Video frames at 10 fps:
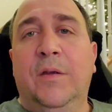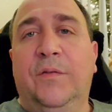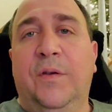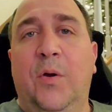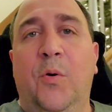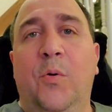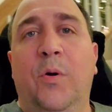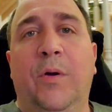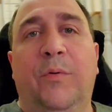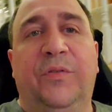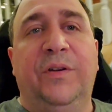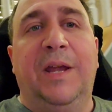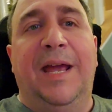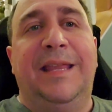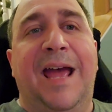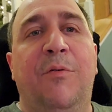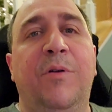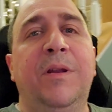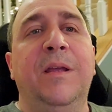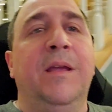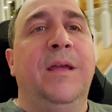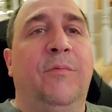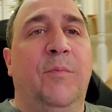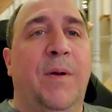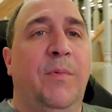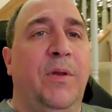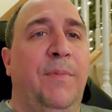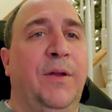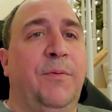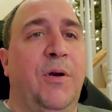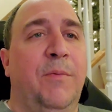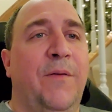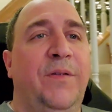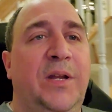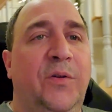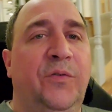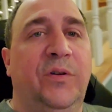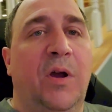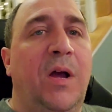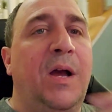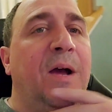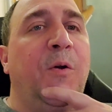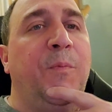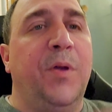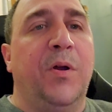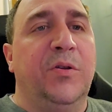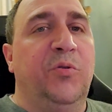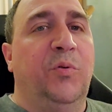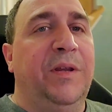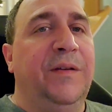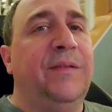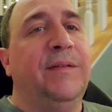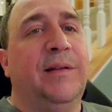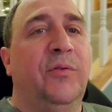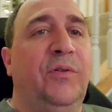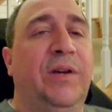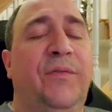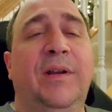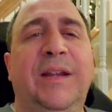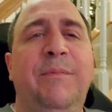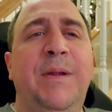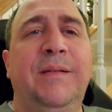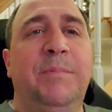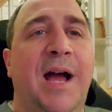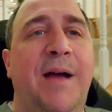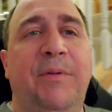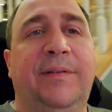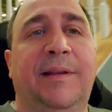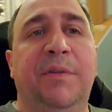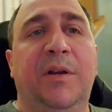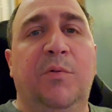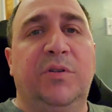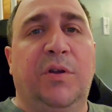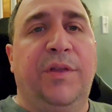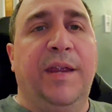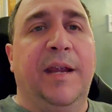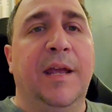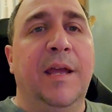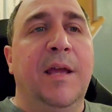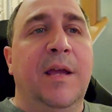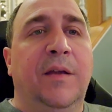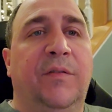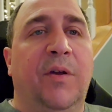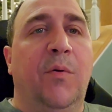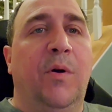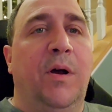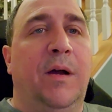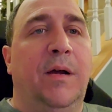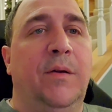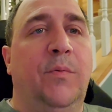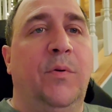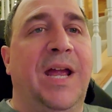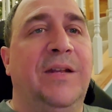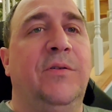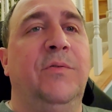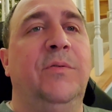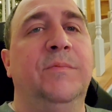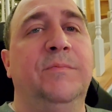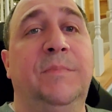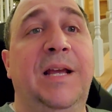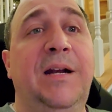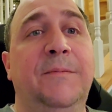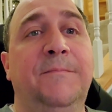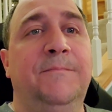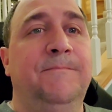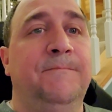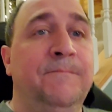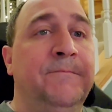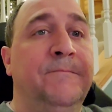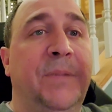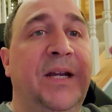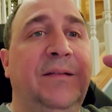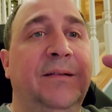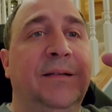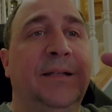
So we'll see you at that one. Remember, the best part of my videos are y'all. I hope y'all enjoy this. It's a little different. Leave me some comments. Let me know what y'all think. So we'll catch you later. Peace.